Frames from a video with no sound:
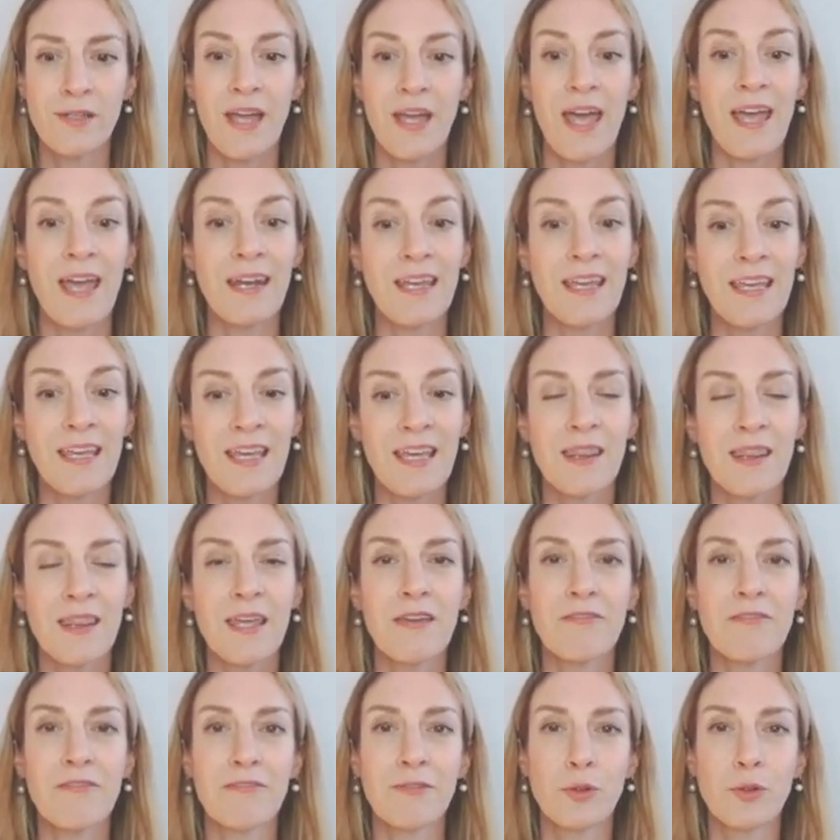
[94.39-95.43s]
and again, they
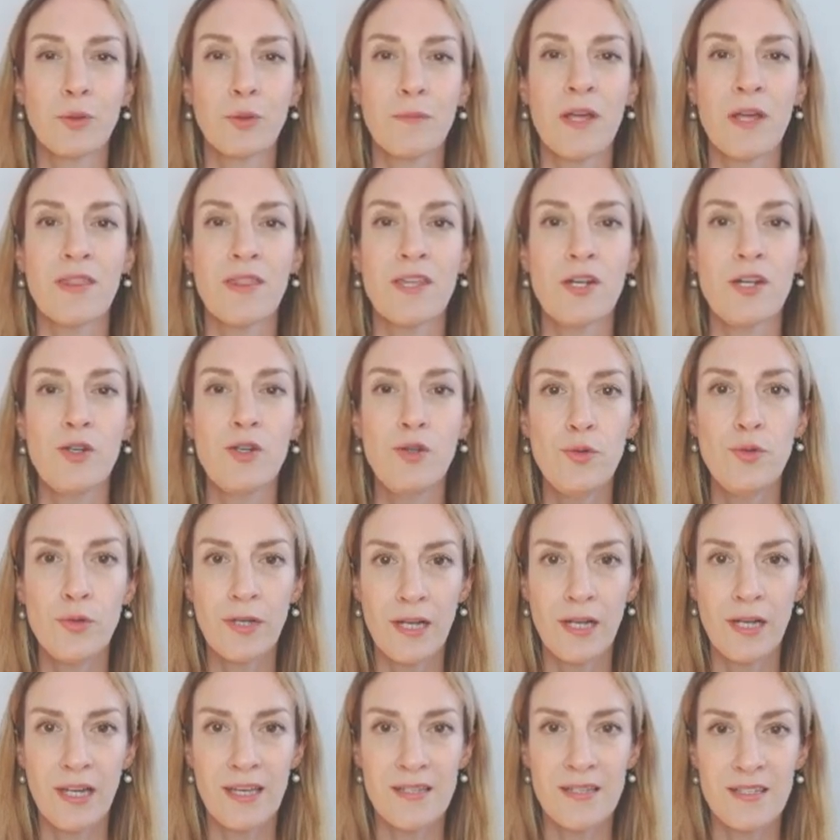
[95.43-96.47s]
form the
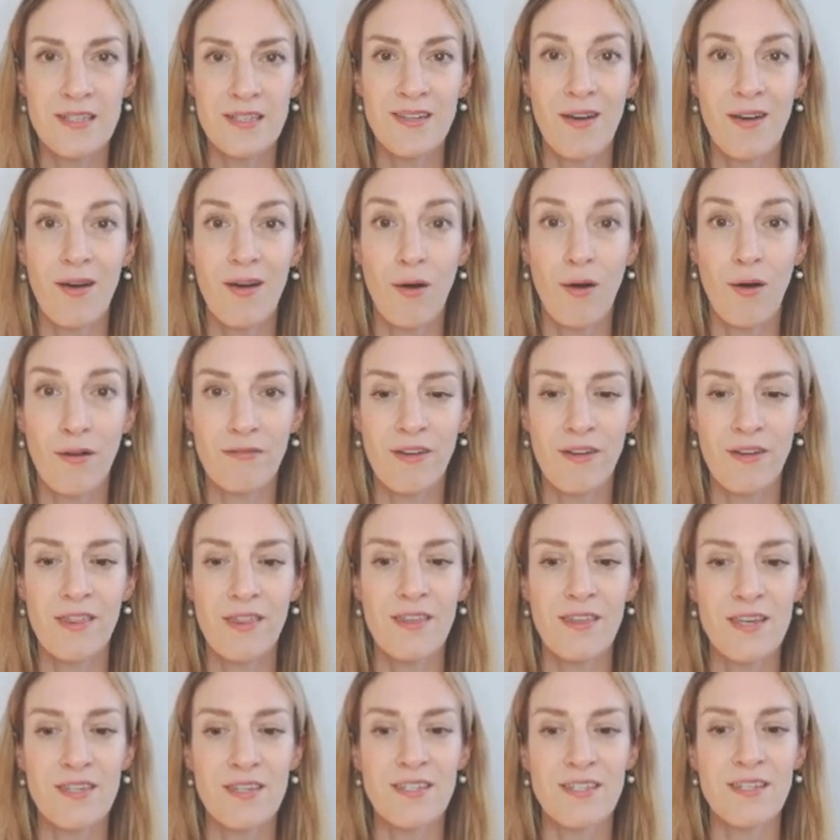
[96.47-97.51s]
nucleus of
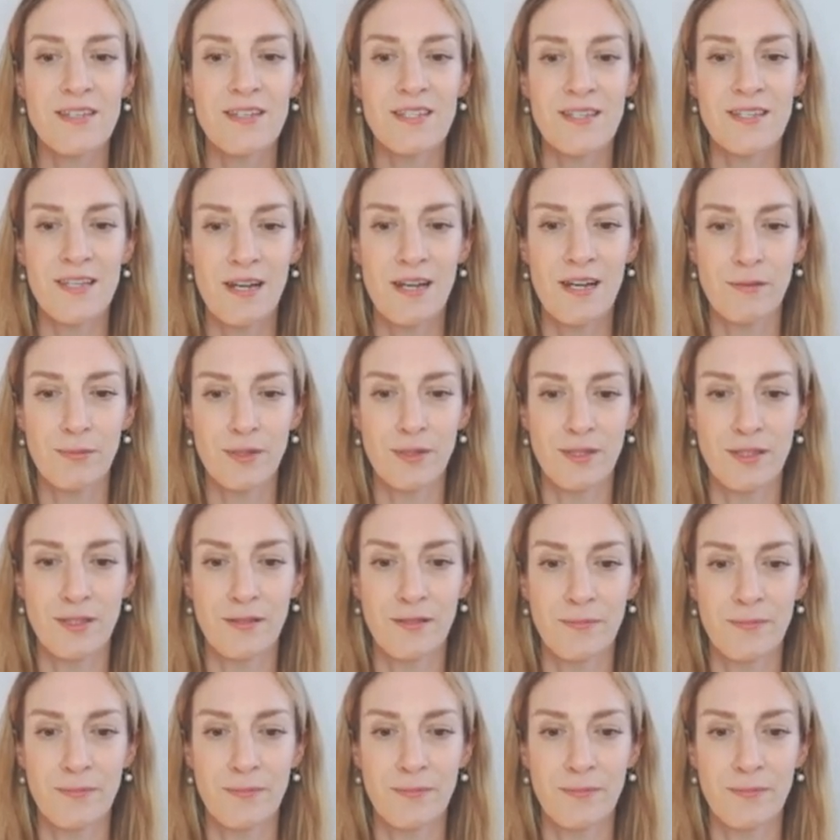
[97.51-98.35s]
this syllable.